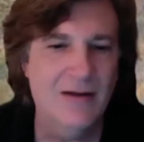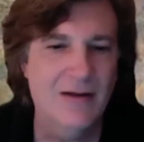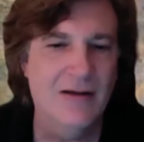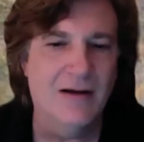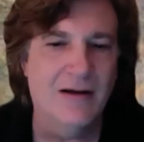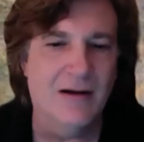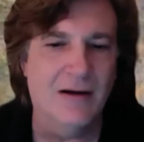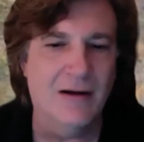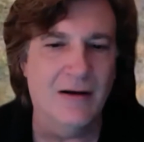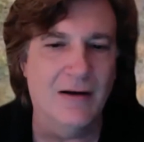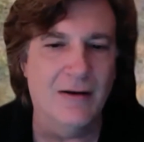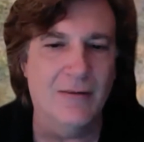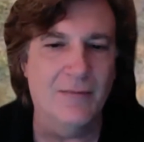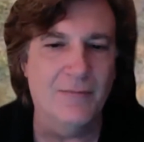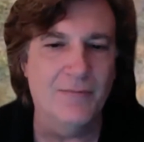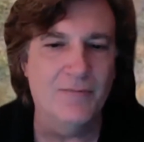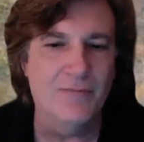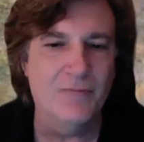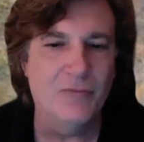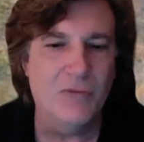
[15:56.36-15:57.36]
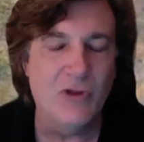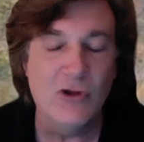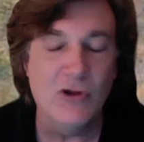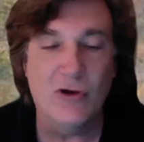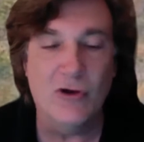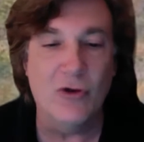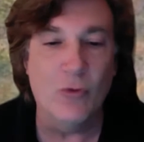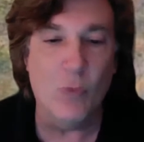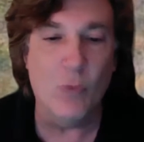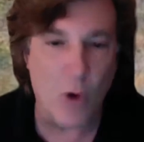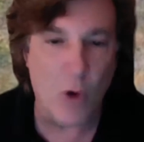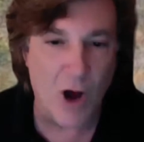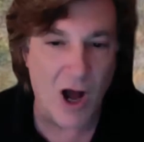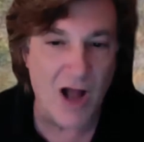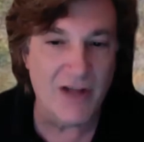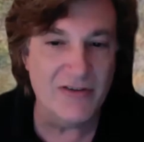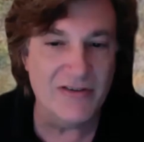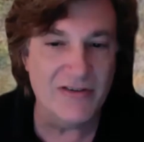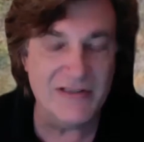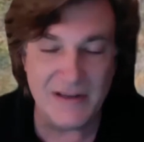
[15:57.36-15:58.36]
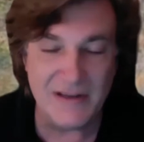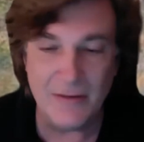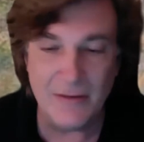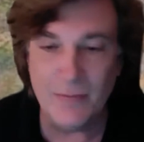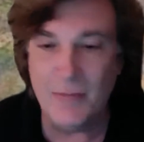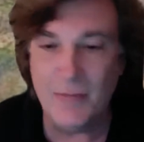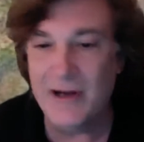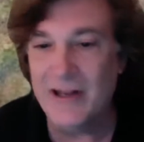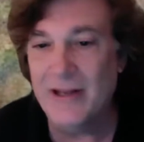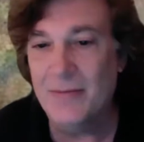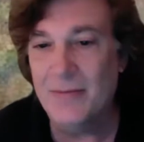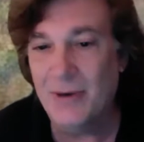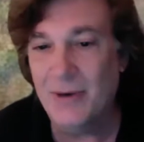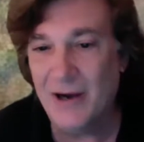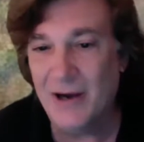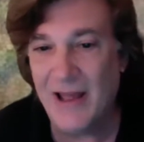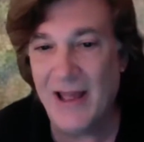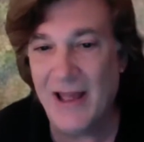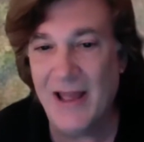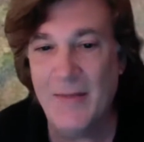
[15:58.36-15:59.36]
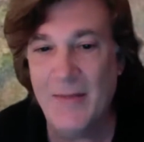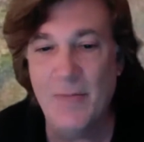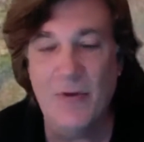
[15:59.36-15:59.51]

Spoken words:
um, you can watch somebody play,